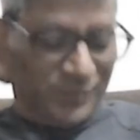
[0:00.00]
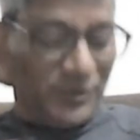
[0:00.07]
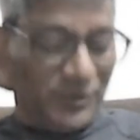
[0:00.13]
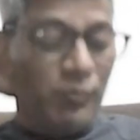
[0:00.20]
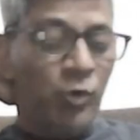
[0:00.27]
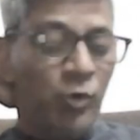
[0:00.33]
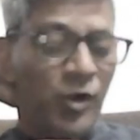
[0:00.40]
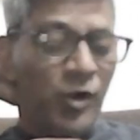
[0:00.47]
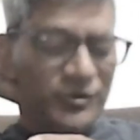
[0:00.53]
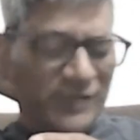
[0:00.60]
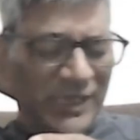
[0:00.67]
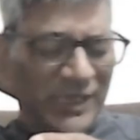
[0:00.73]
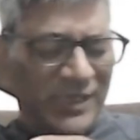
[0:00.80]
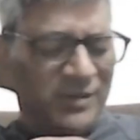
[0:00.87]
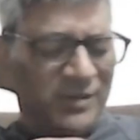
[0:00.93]
some words,
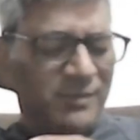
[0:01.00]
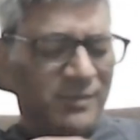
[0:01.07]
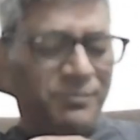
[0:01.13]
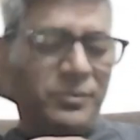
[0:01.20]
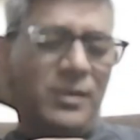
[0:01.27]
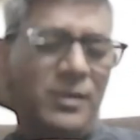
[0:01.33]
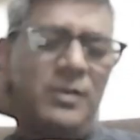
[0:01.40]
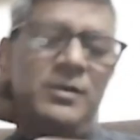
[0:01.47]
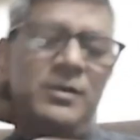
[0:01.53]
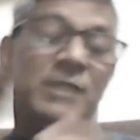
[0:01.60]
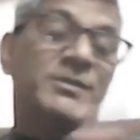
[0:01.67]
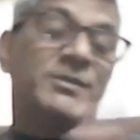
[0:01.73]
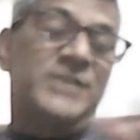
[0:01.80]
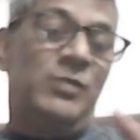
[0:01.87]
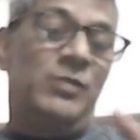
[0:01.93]
like
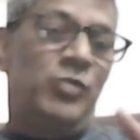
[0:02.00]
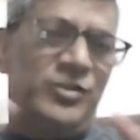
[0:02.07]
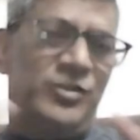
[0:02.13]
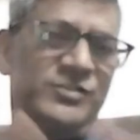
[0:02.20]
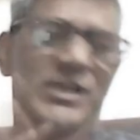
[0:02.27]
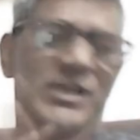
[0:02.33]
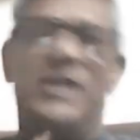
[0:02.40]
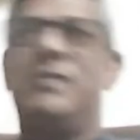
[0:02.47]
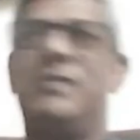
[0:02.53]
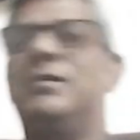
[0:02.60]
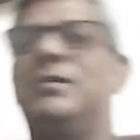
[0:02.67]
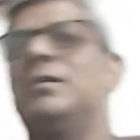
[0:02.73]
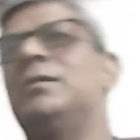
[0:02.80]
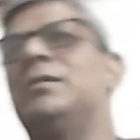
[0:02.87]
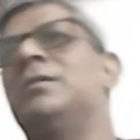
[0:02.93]
grammatical
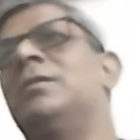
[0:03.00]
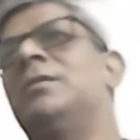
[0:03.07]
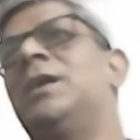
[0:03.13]
words,